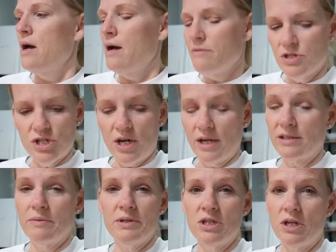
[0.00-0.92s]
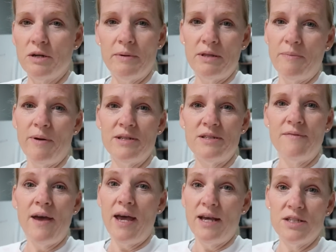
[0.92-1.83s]
I was shocked. Can we talk about the price of
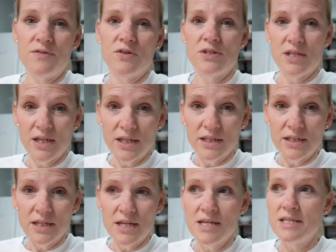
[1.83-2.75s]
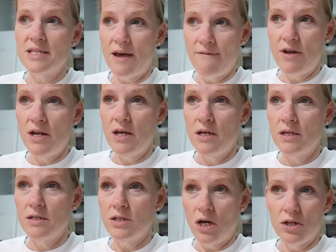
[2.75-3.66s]
eggs for a second?
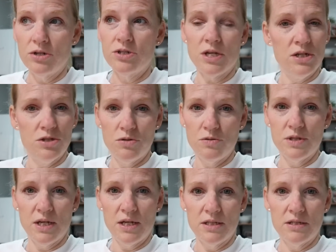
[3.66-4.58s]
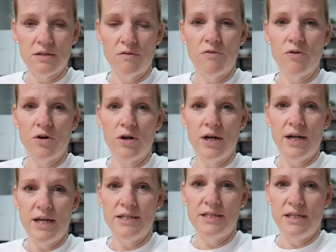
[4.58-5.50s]
$7.02 for an
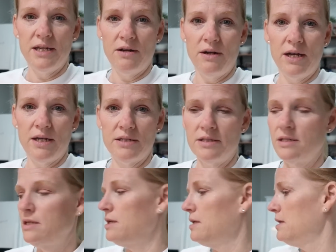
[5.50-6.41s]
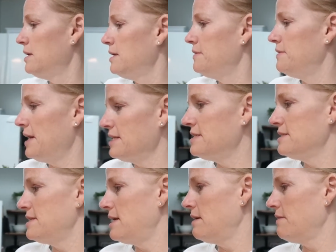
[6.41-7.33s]
18 count eggs. That's
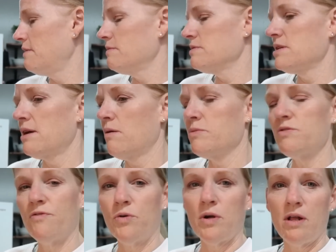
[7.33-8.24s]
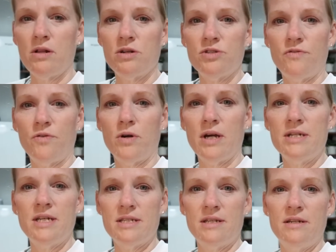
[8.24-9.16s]
insane. I think it was like almost $4 for a
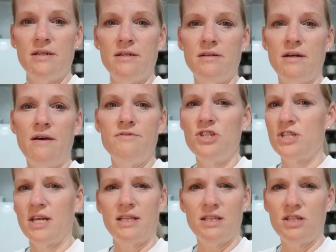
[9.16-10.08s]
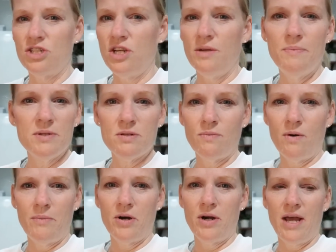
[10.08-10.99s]
dozen of just like the cheapest
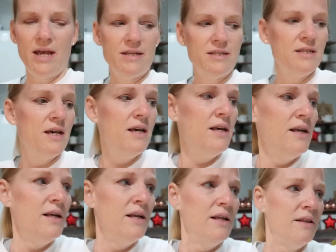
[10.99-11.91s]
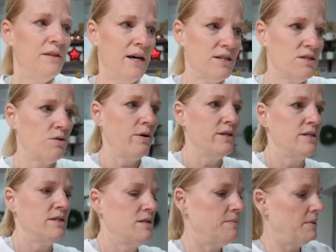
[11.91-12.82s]
Walmart eggs. That's
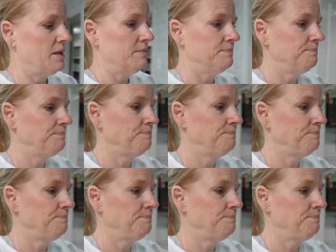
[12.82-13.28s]
crazy to me.